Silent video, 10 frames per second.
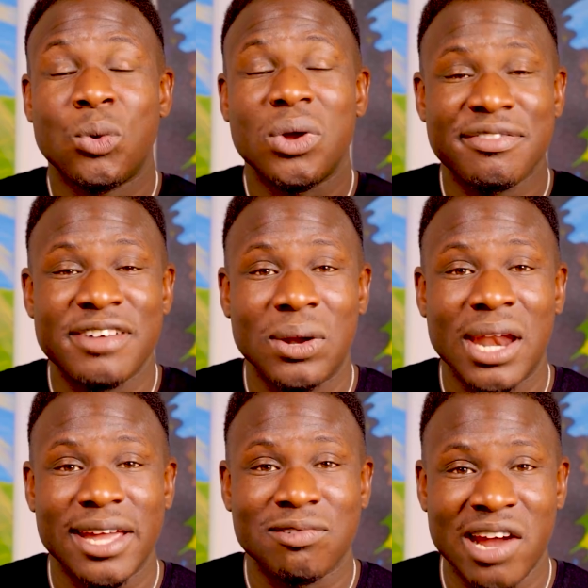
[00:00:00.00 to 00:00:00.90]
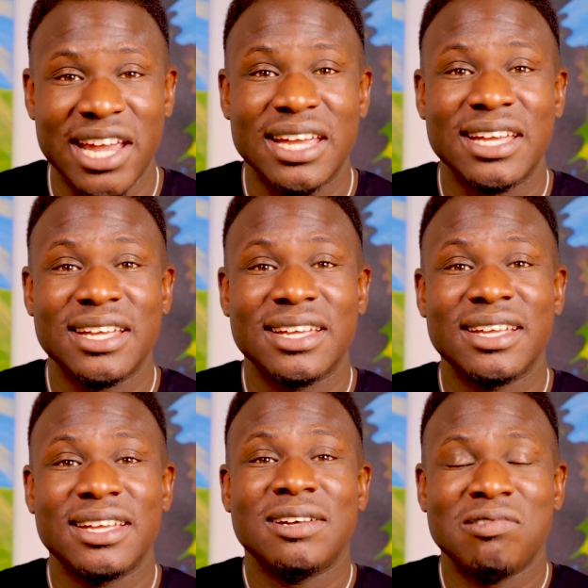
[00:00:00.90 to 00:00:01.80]
what it felt like, right?
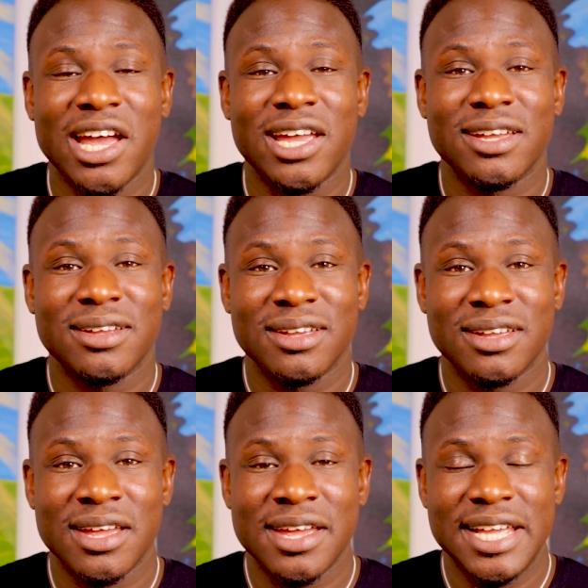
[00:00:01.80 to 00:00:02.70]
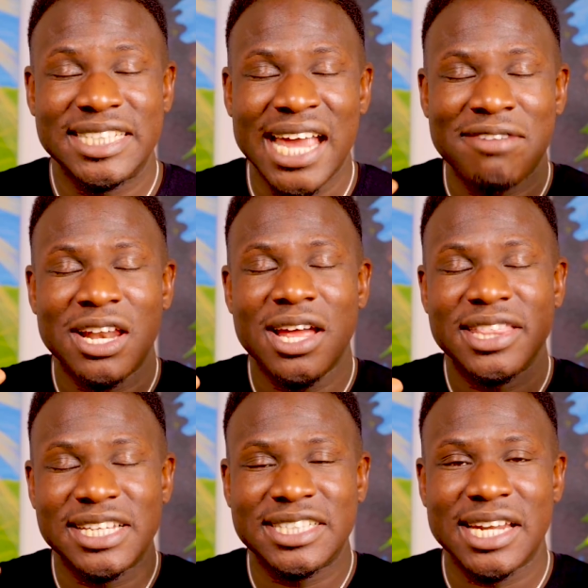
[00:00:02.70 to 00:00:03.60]
Right. You see, I've
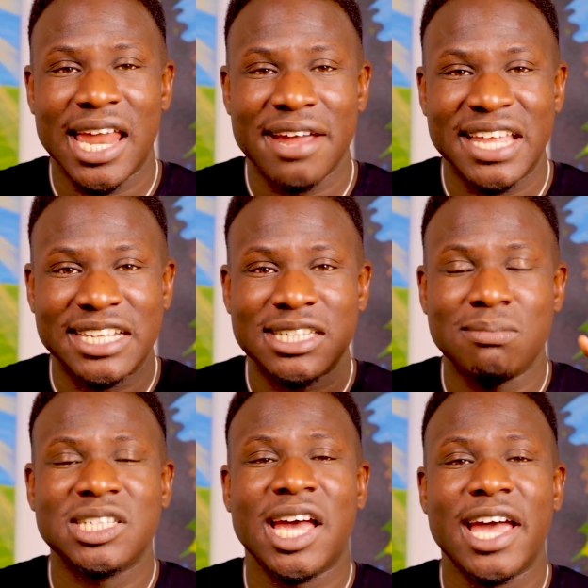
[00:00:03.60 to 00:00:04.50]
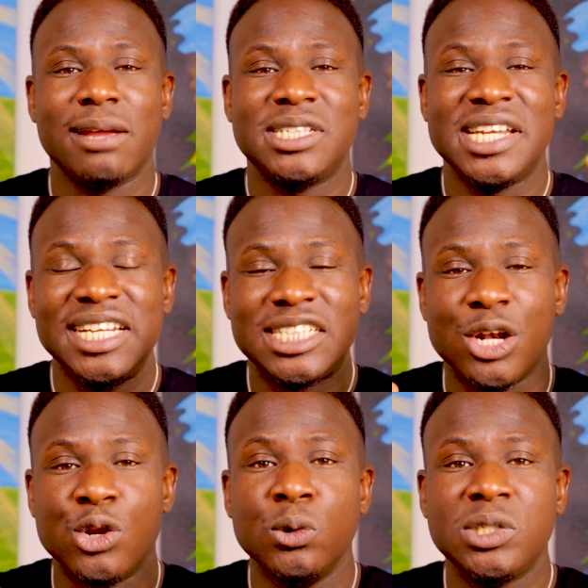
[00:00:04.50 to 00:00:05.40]
learned this in life that sometimes you need to
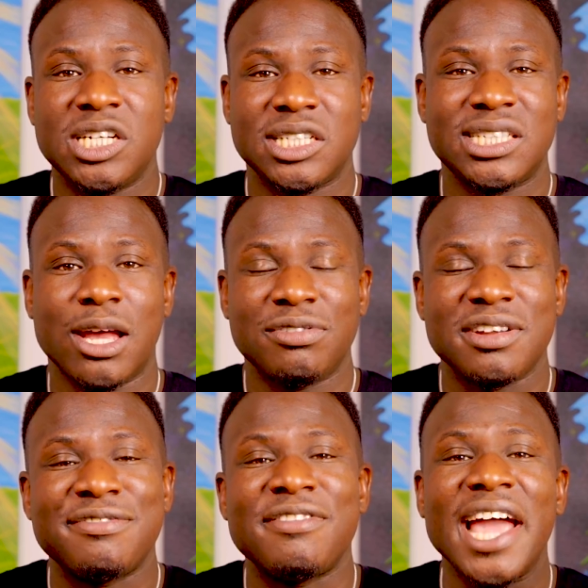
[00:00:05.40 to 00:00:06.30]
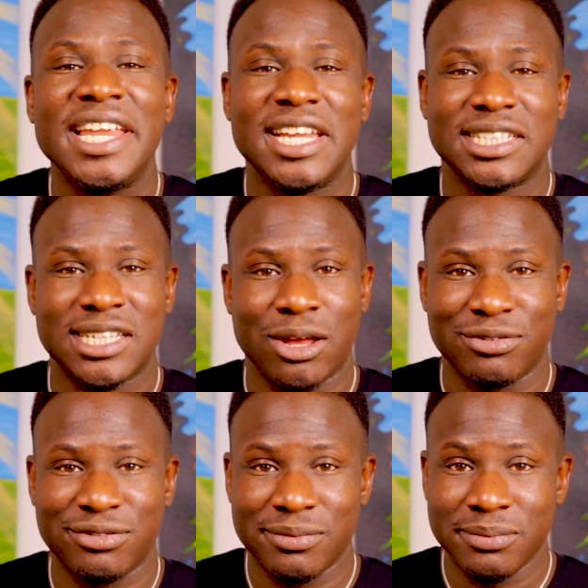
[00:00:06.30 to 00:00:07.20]
lose yourself, define
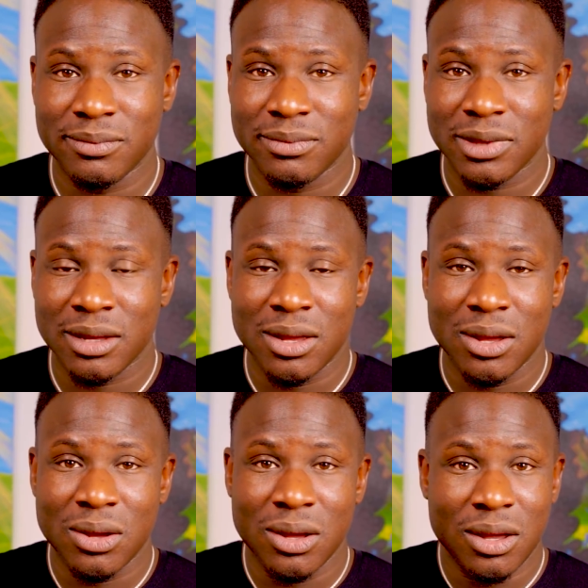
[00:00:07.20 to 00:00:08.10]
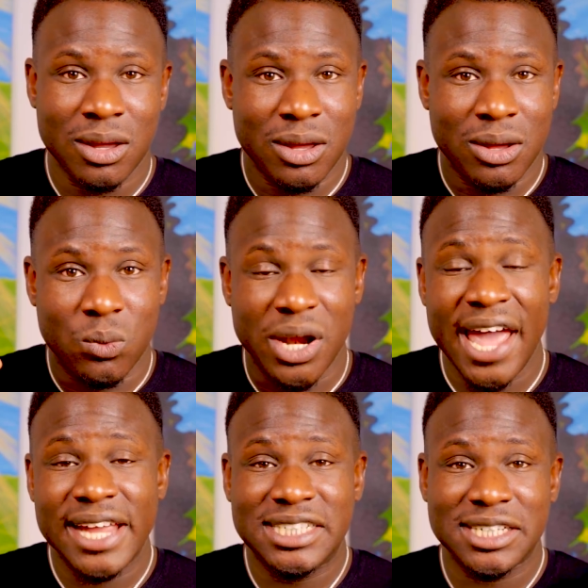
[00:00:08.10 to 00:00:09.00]
yourself. When
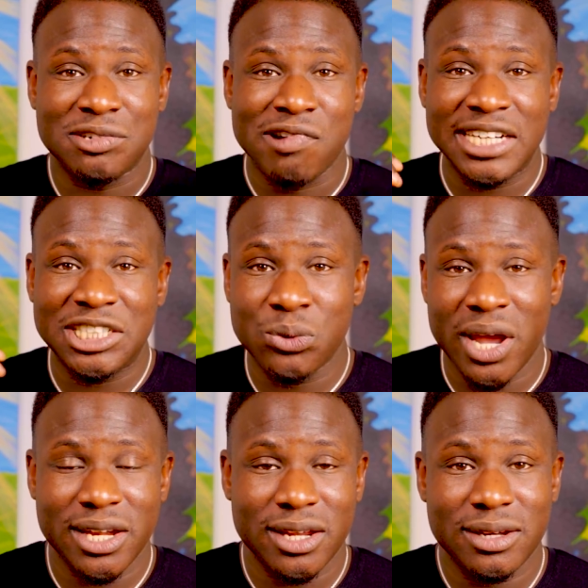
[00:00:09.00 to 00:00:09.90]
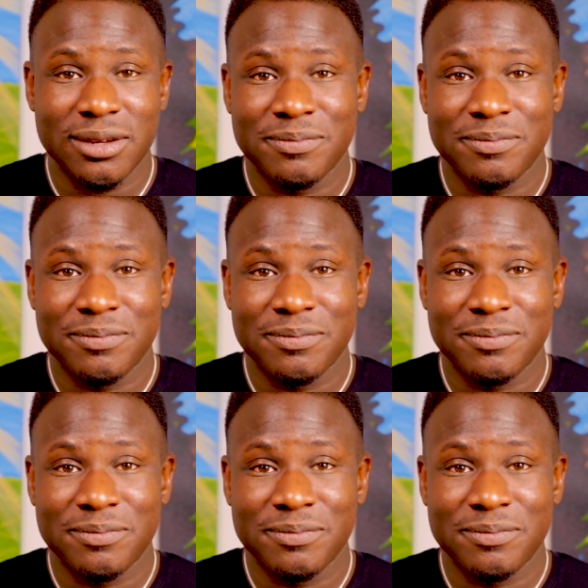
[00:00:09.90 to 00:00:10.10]
I had just graduated,